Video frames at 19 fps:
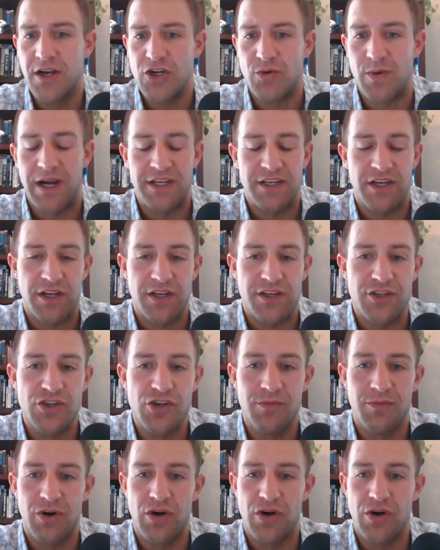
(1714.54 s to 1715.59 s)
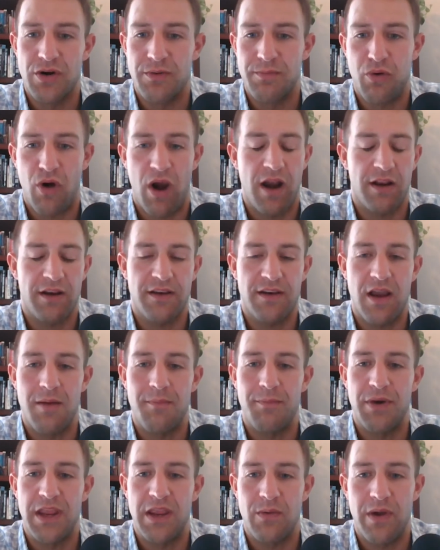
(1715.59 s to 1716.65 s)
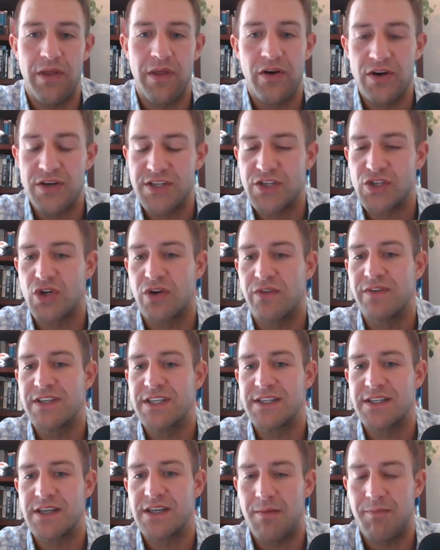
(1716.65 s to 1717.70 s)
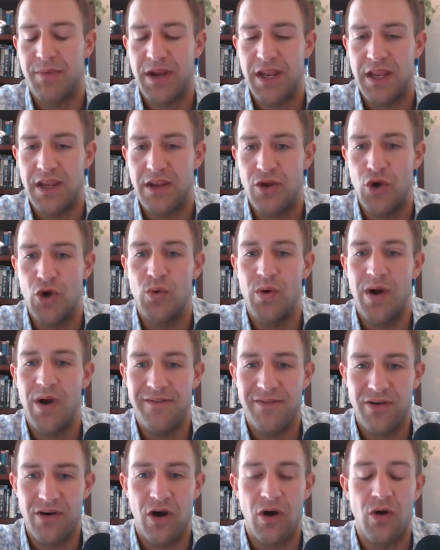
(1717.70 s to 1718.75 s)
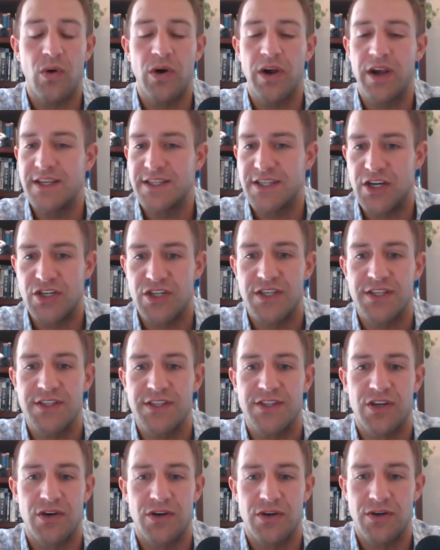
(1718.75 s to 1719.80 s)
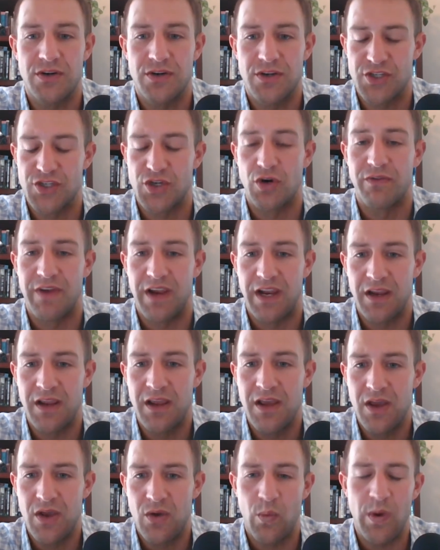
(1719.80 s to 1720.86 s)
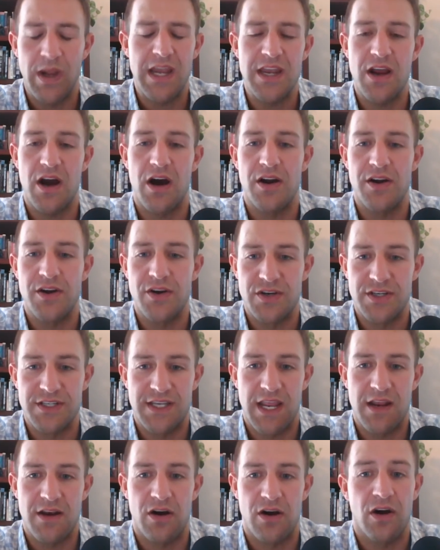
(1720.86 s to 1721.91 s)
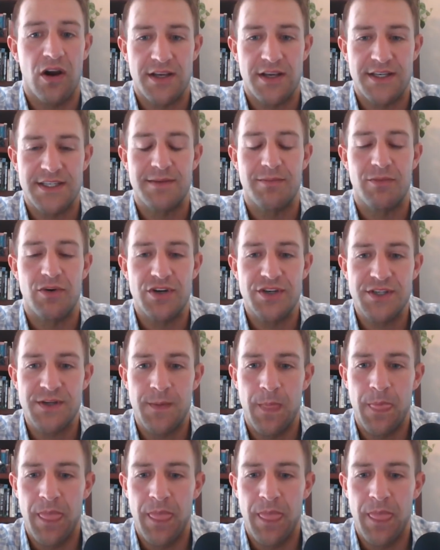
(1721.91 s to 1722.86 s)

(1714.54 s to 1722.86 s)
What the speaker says: direct-to-consumer product company, whether it's a services company, whoever our organizations are serving, we need to understand our customers.